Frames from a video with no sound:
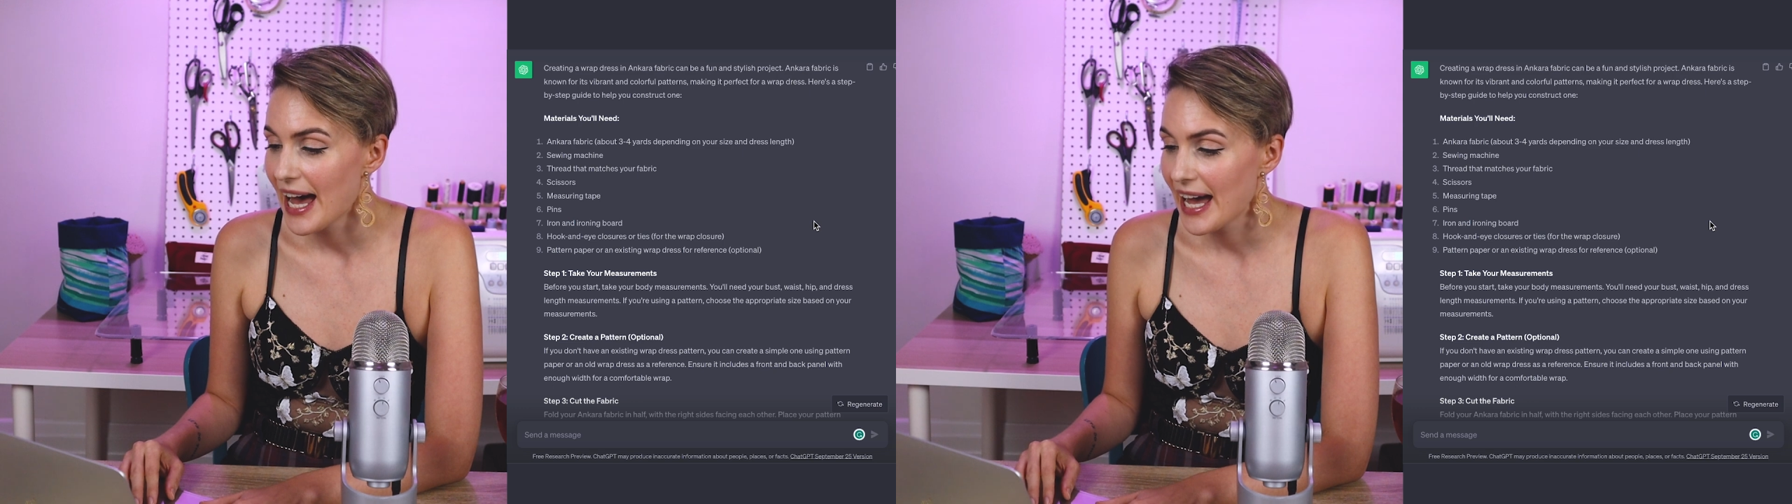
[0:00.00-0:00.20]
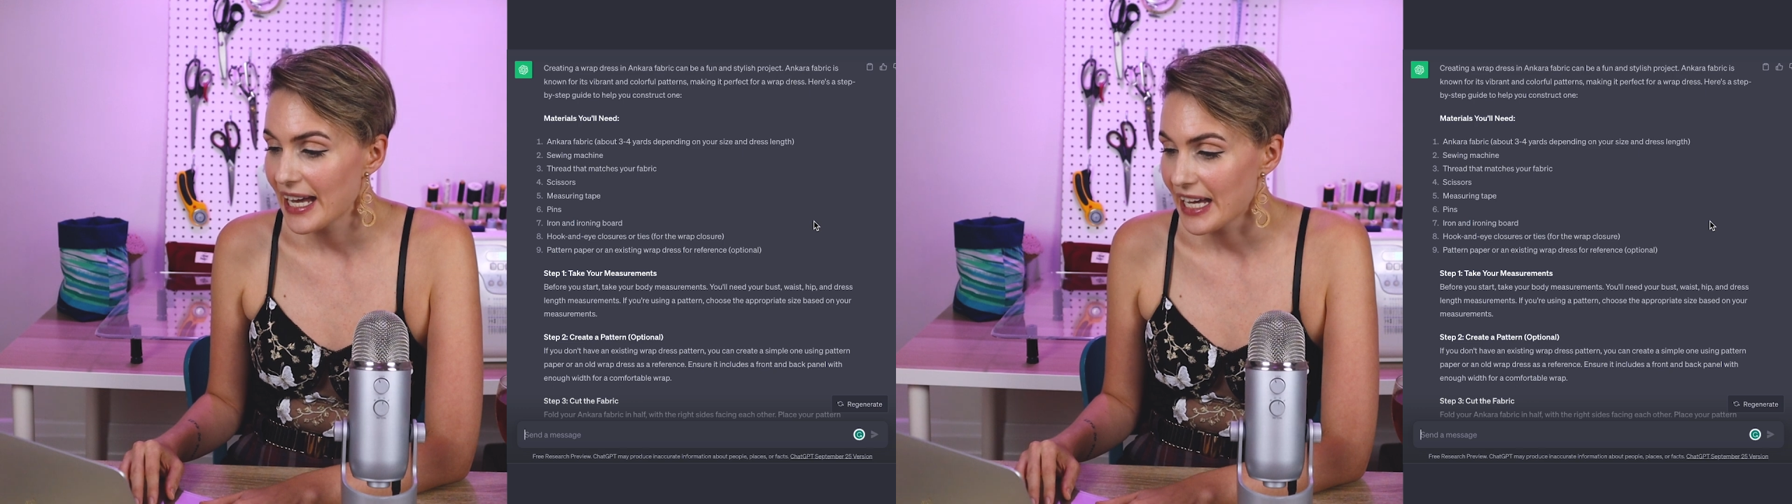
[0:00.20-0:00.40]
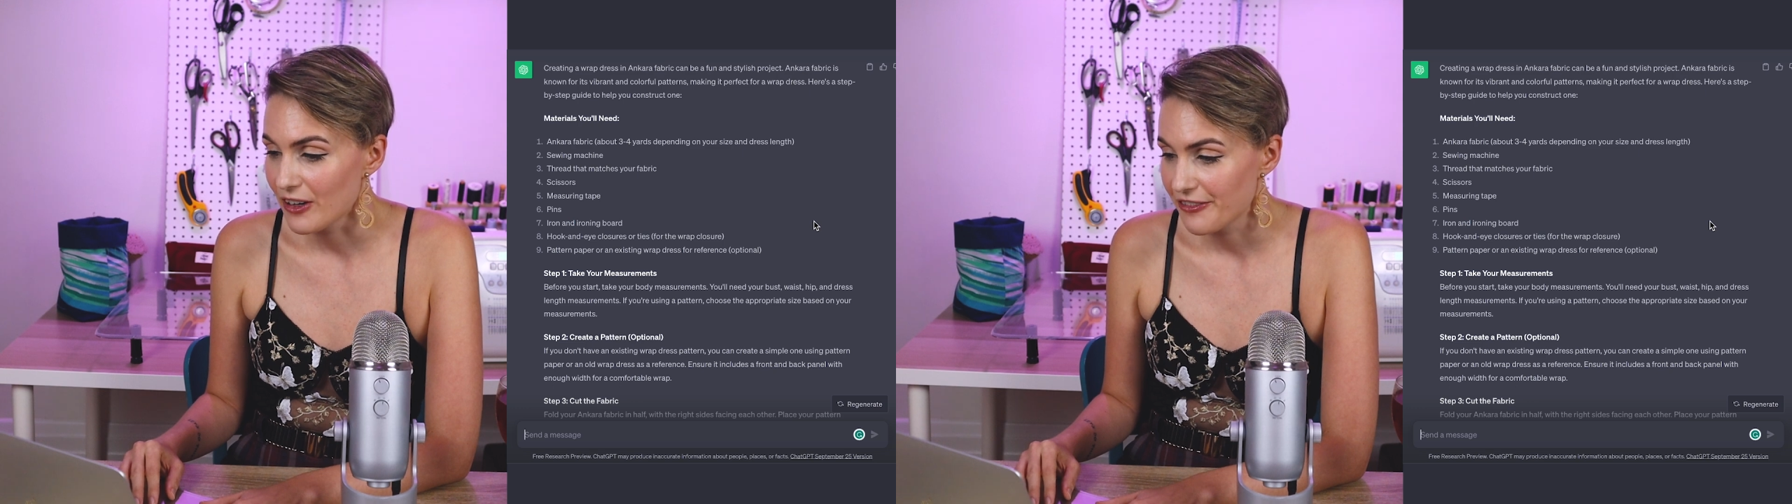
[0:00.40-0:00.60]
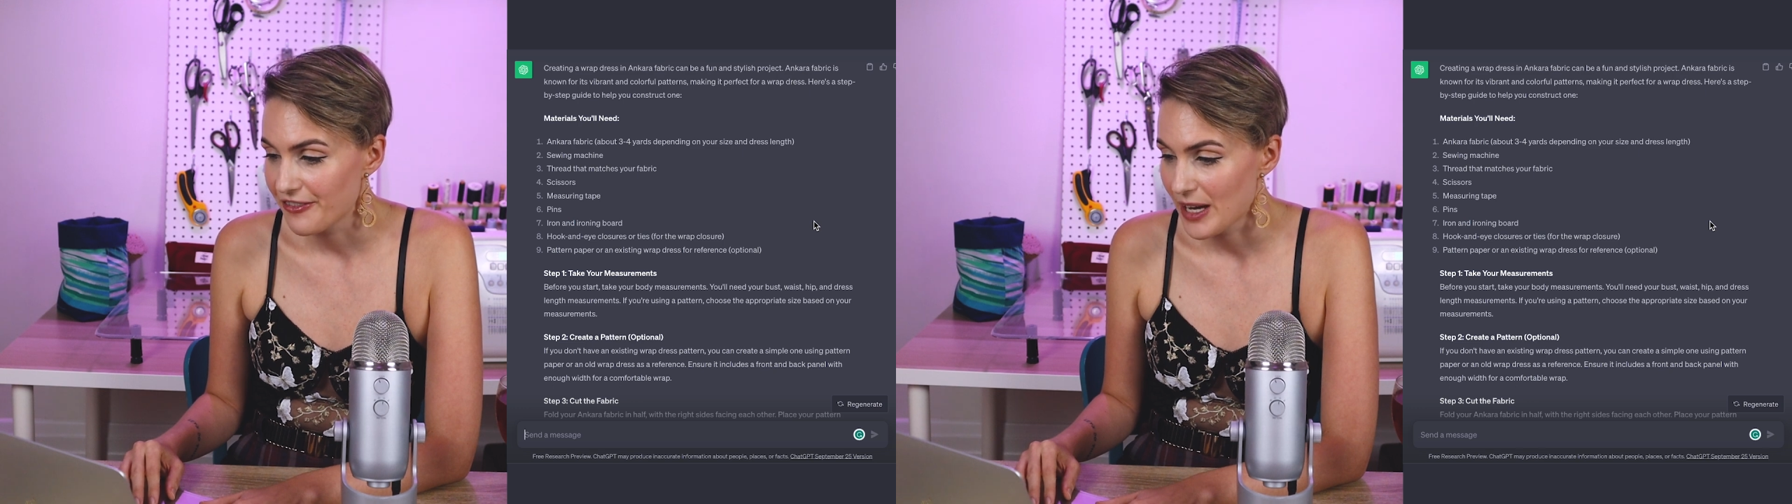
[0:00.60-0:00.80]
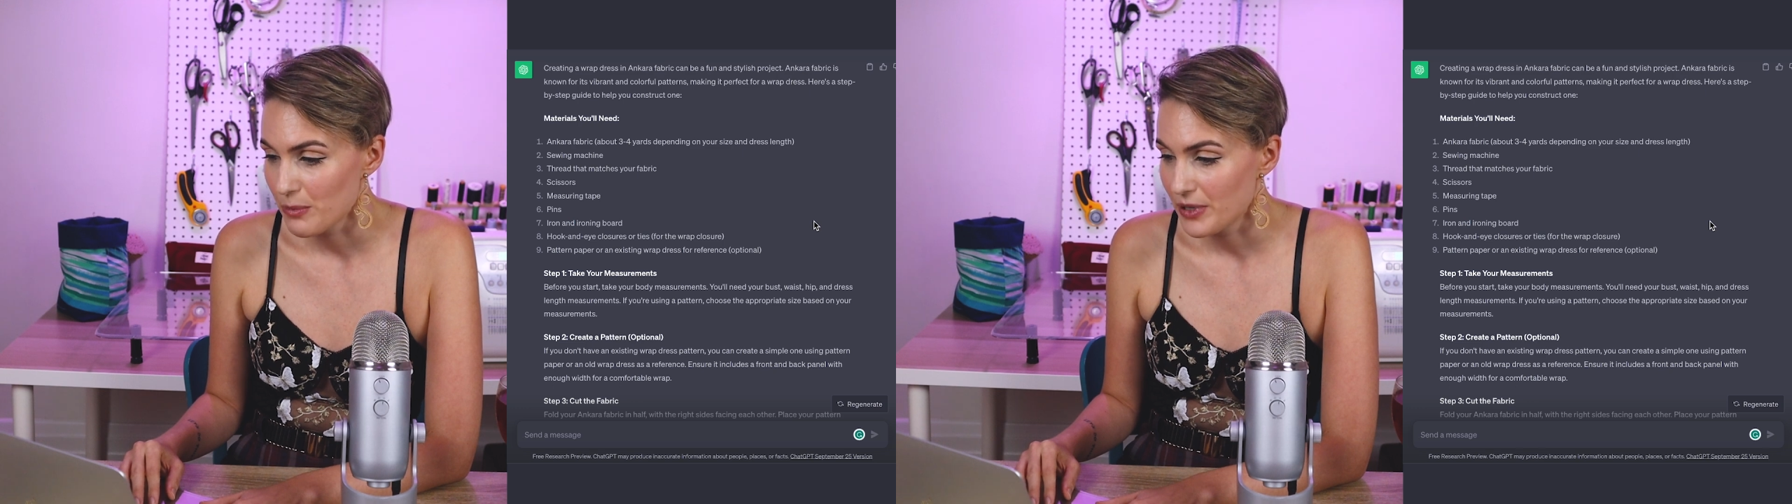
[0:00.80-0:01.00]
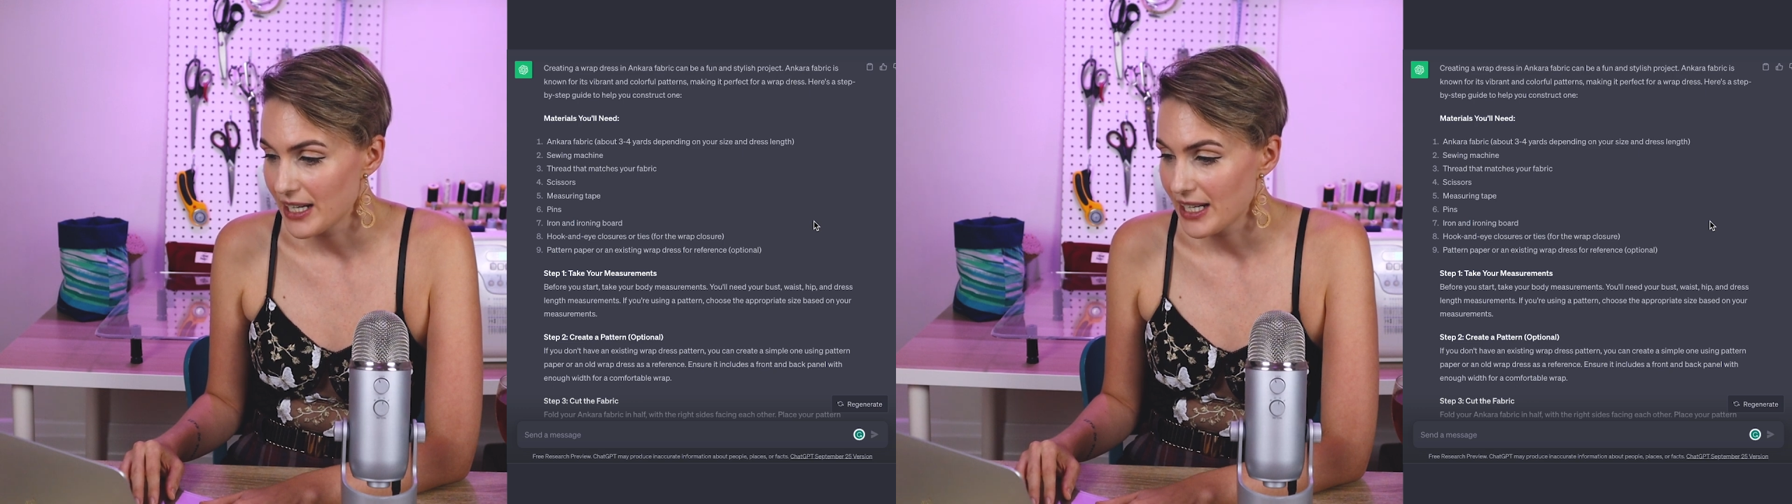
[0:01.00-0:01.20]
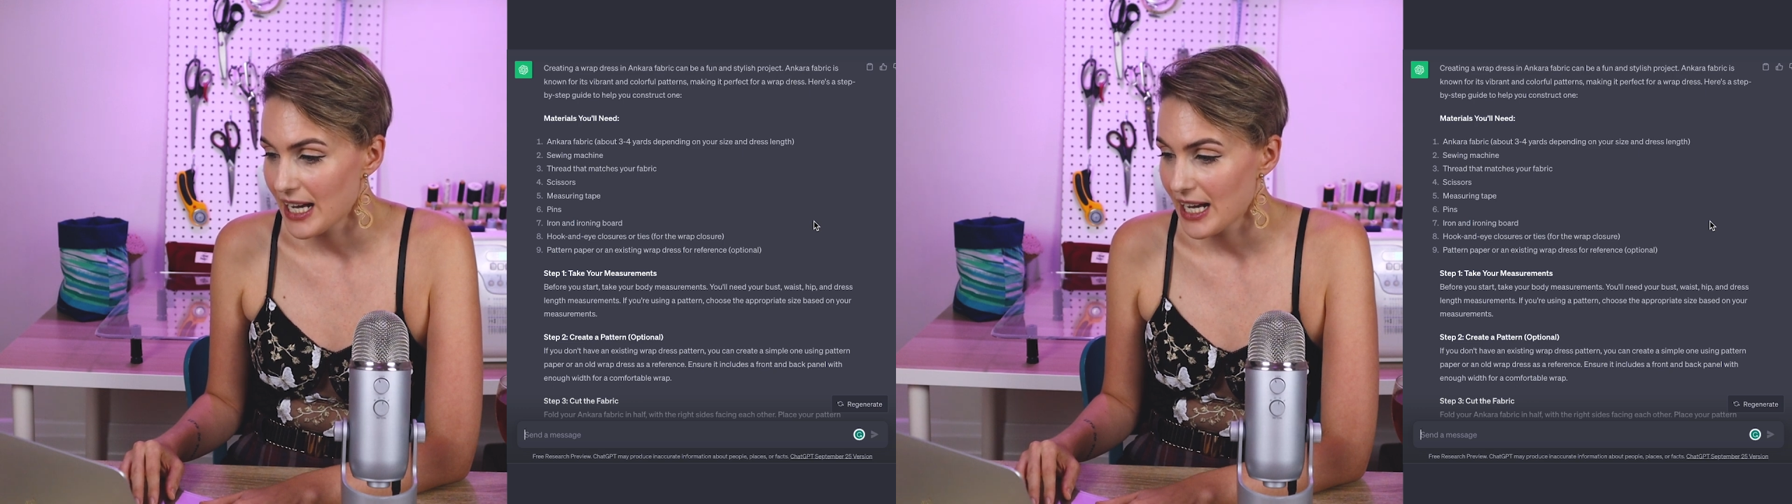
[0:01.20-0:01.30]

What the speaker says: Ankara fabric,